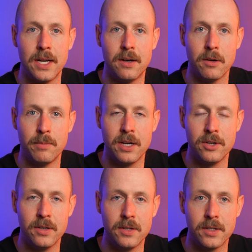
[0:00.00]
tell our
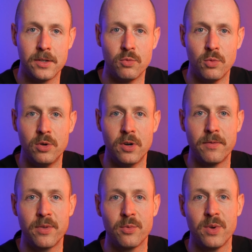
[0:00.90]
patients is the rule
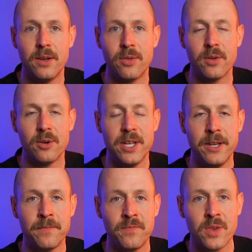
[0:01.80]
of 3 and
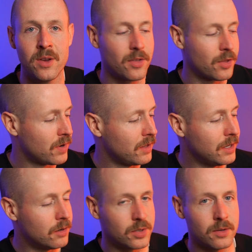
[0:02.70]
30, 3
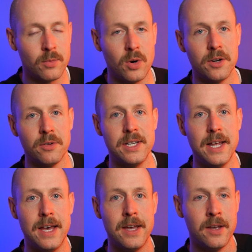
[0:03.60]
liters of water a
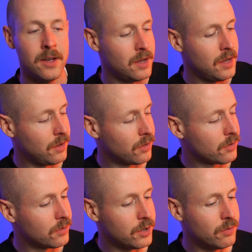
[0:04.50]
day and
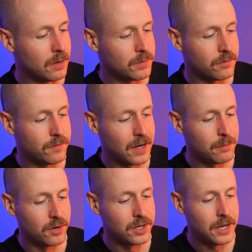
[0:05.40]
30 grams of
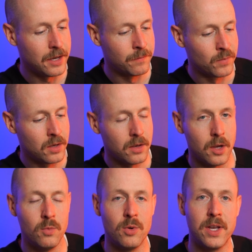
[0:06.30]
fiber a day.
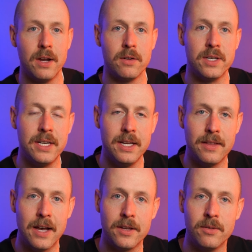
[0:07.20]
It won't guarantee
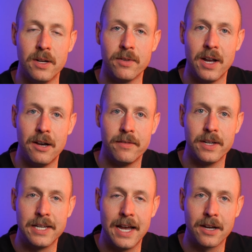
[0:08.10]
that you'll never have an
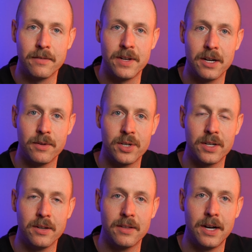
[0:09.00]
attack of
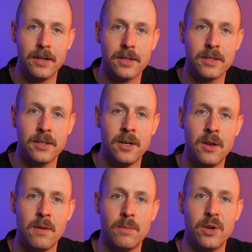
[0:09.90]
diverticulitis,
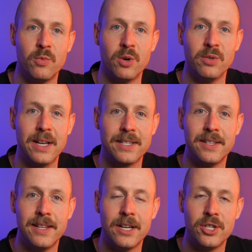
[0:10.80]
but it will
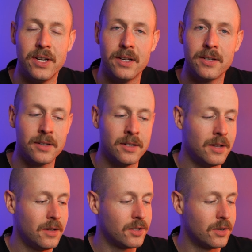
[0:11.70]
lessen that chance.
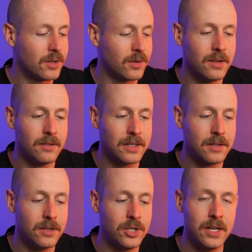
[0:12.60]
It's also going to
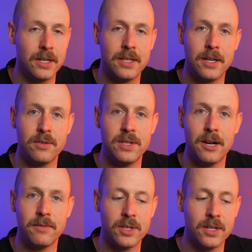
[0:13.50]
lessen the chance that your
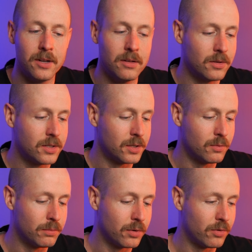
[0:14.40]
diverticulosis
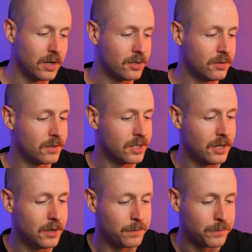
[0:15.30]
will progress over
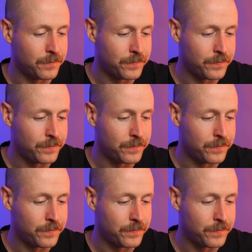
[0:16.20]
time.